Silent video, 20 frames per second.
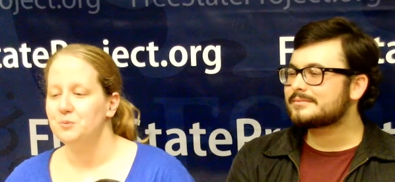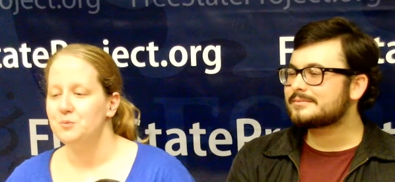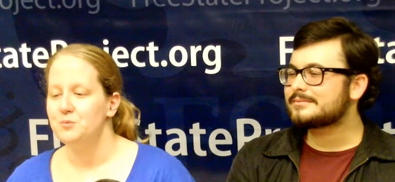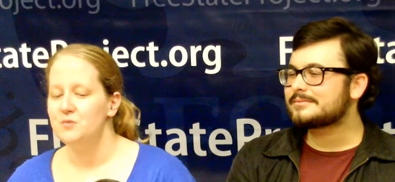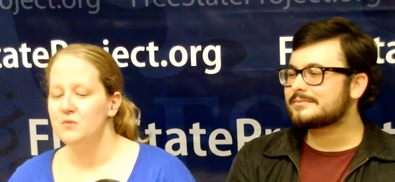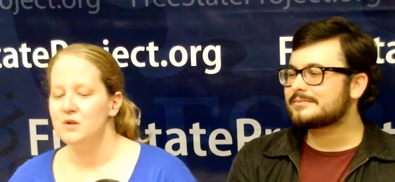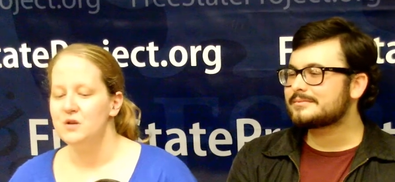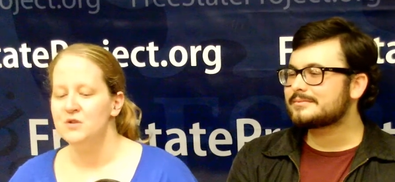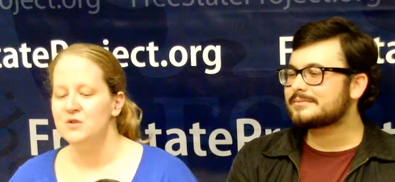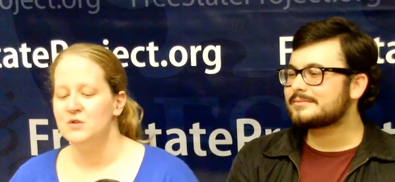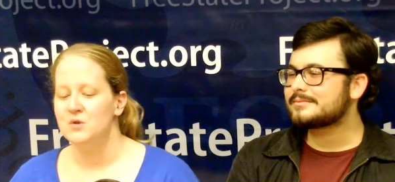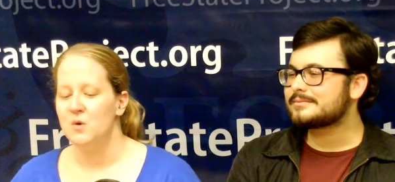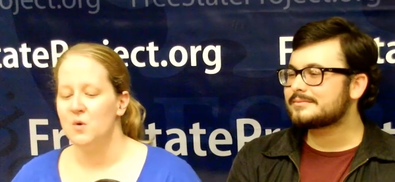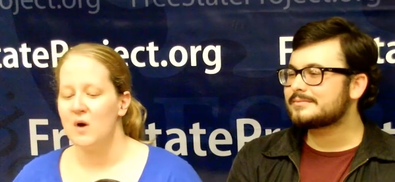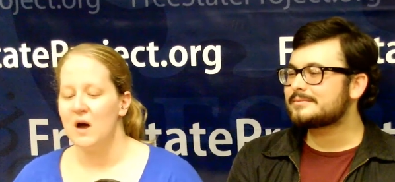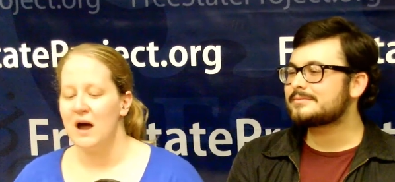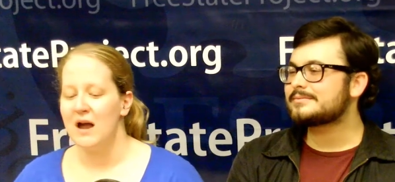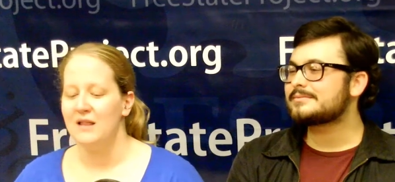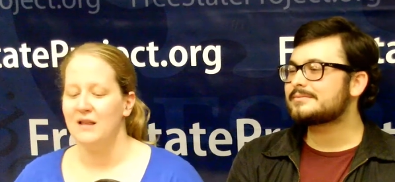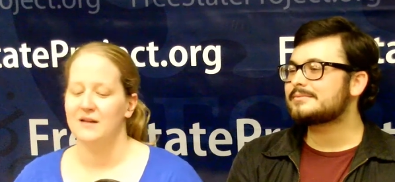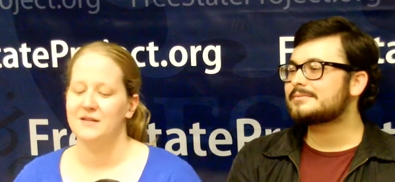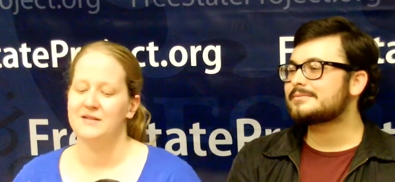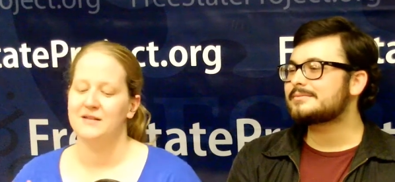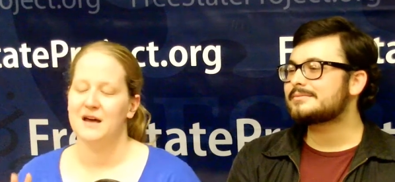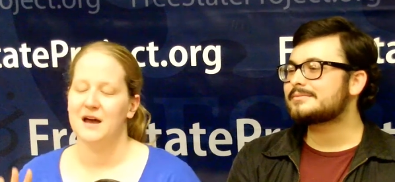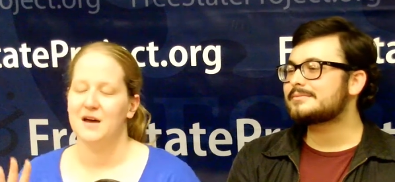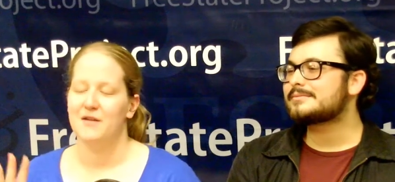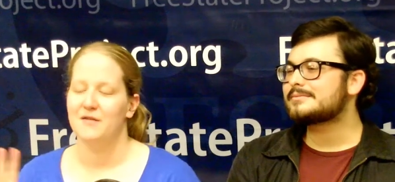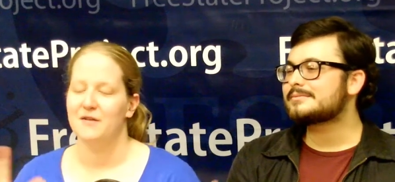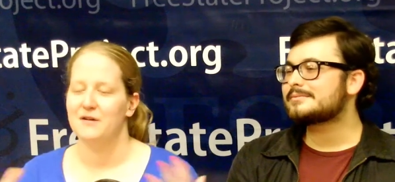Speaker 1: So I like to
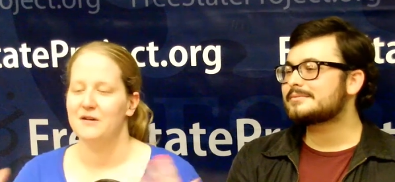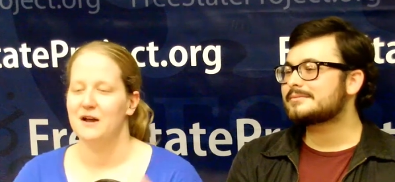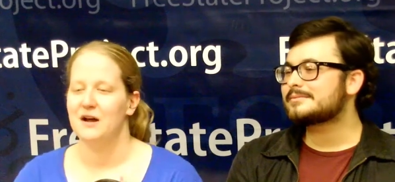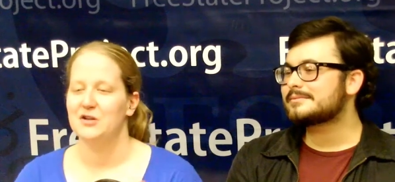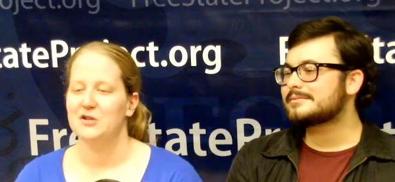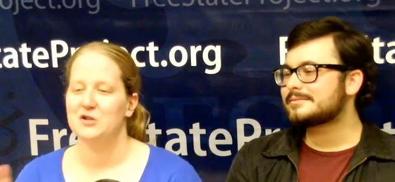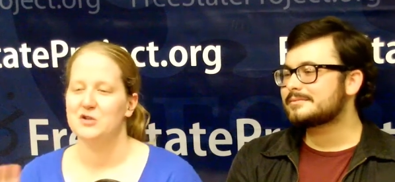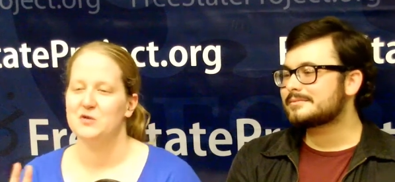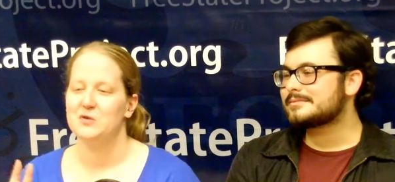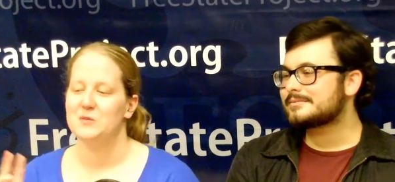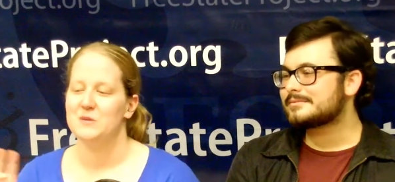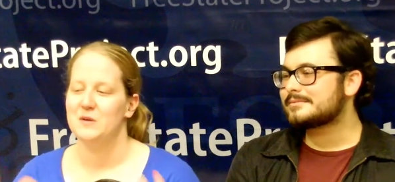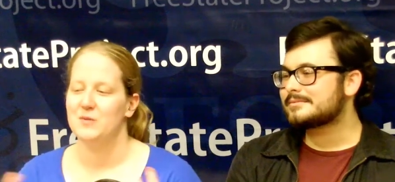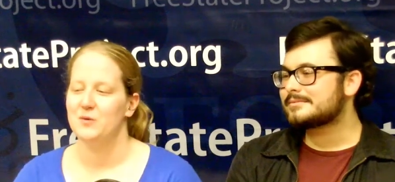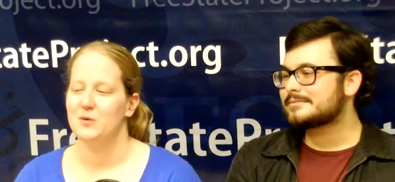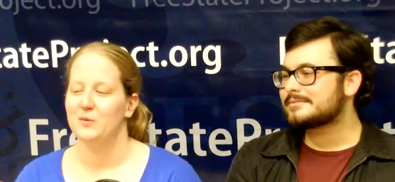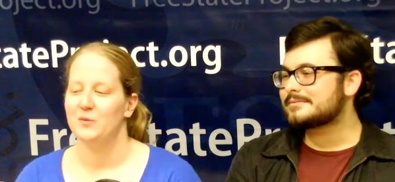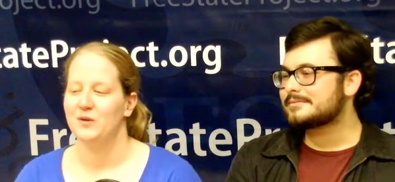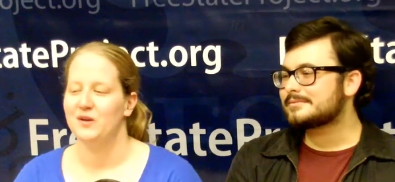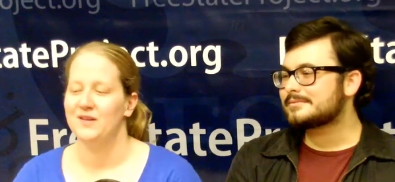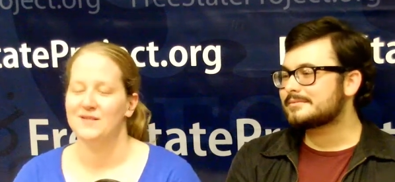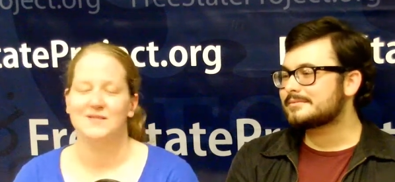have interactions with people because